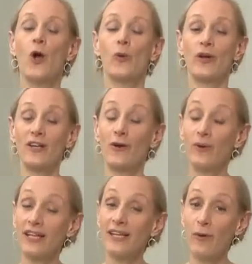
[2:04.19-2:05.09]
we're going to
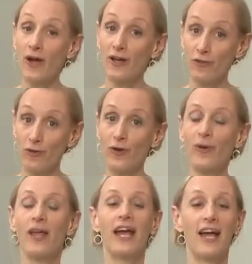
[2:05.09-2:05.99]
quickly walk
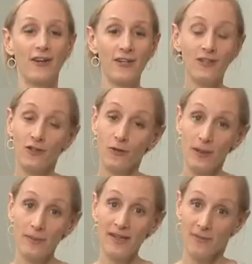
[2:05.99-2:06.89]
through how you're going to do your
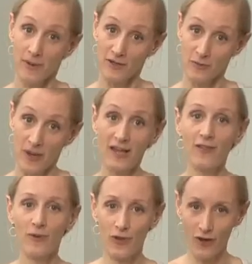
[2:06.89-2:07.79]
baby's sponge bath
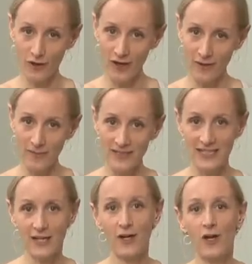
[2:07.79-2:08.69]
with all your elements
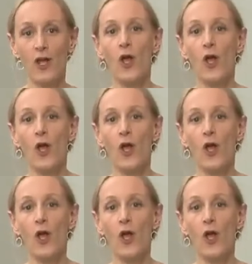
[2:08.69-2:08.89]
here.